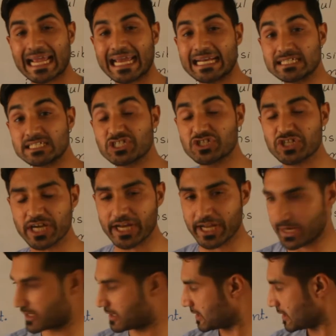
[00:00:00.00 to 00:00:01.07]

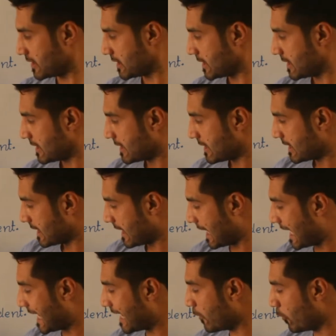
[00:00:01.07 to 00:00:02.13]
energetic.
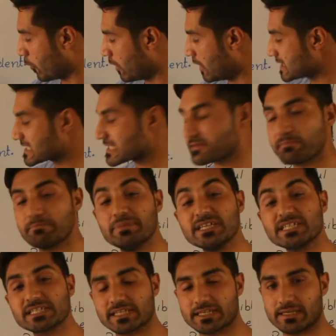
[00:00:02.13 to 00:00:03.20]
I was
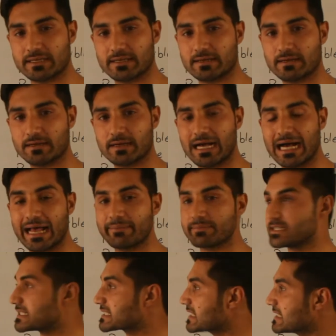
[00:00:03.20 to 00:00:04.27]
busy. I'm
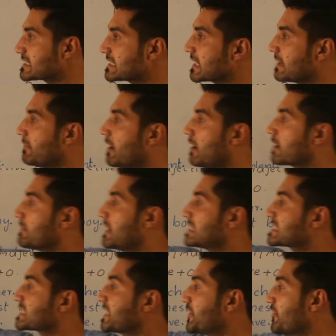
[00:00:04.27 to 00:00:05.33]
discussing about my
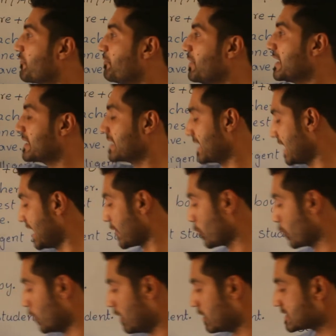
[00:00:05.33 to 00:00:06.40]
state of being that I
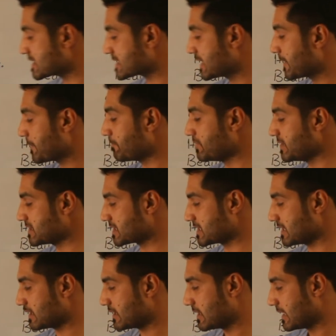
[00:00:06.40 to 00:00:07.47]
was
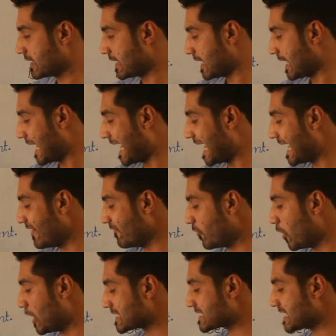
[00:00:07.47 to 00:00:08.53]
busy. I
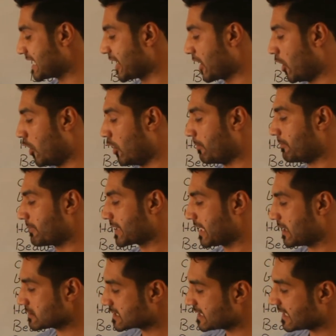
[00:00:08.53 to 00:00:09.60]
was at home.
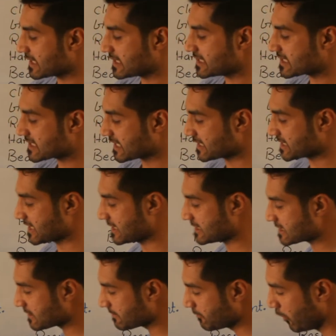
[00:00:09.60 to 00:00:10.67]
Now see in this
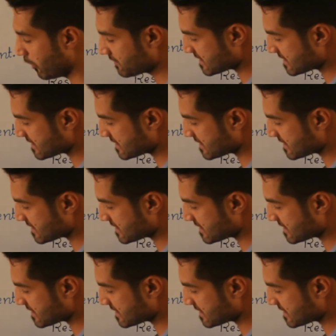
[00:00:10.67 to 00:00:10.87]
sentence, both